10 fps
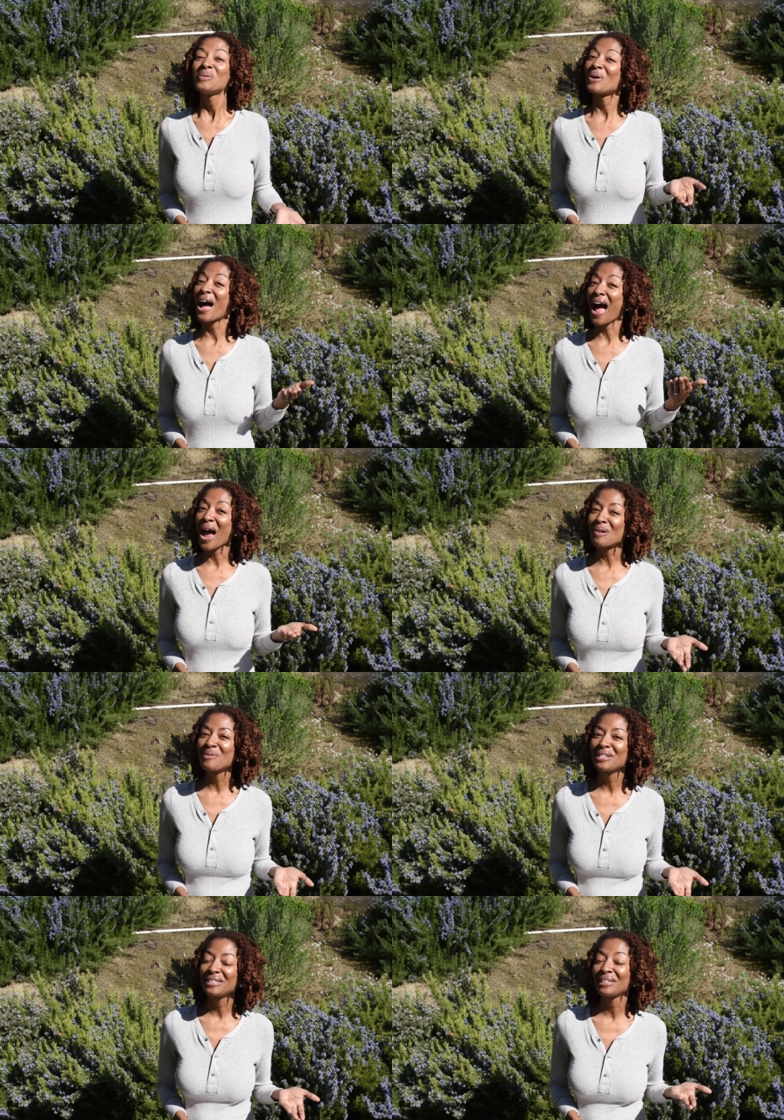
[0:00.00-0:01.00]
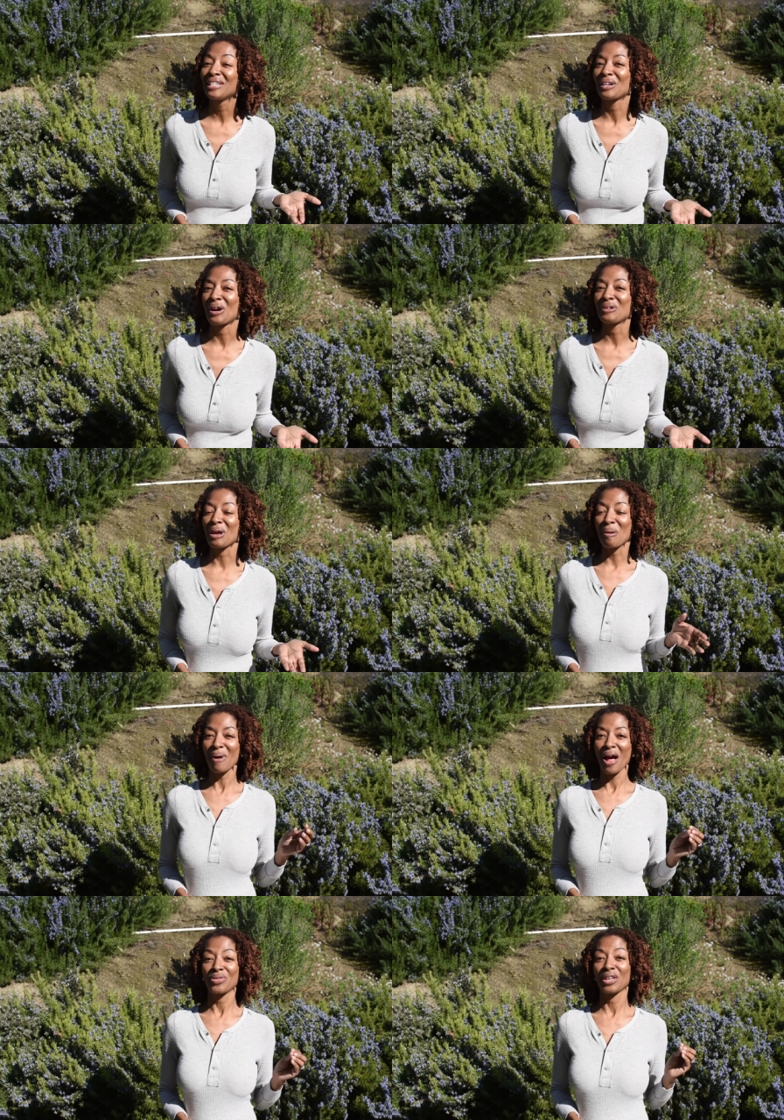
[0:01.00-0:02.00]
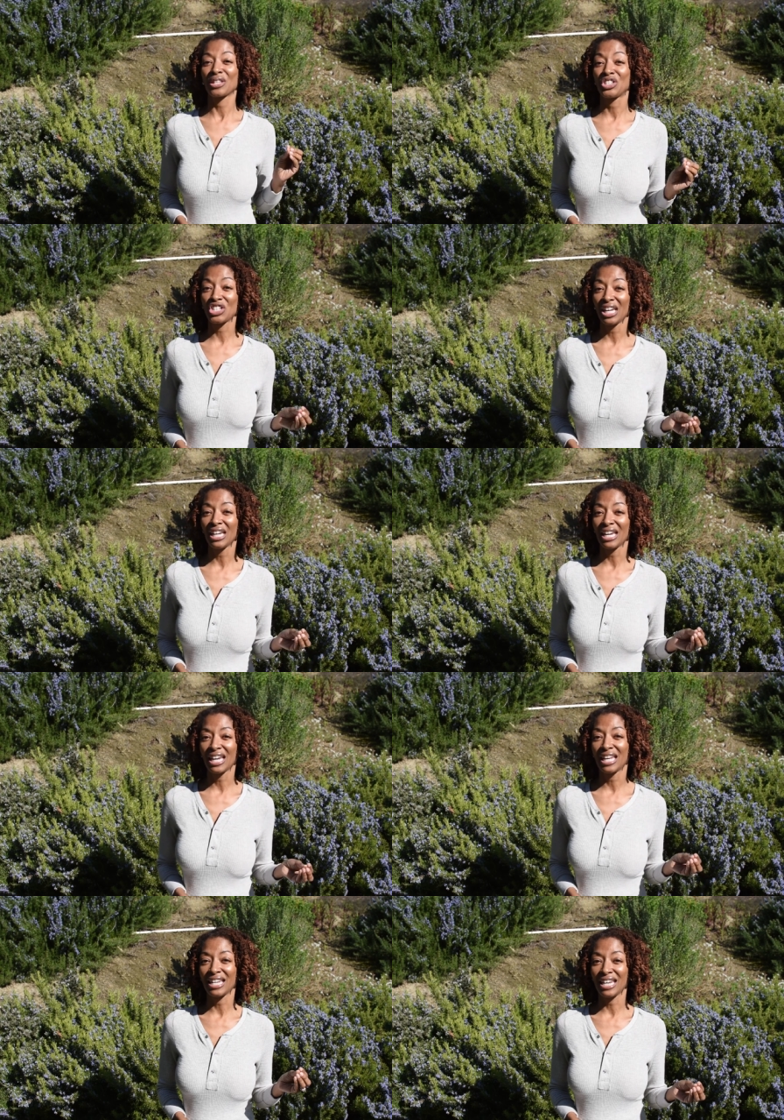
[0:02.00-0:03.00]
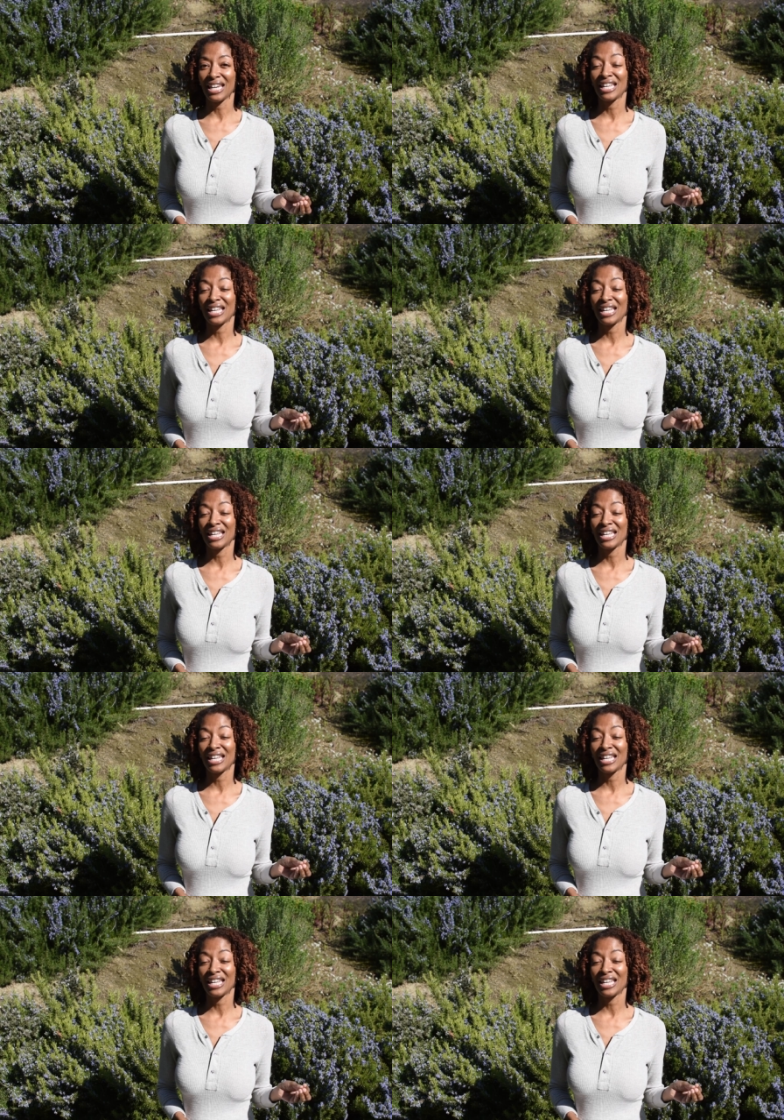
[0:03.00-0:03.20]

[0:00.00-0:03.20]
Well, I recently learned about the gnn.org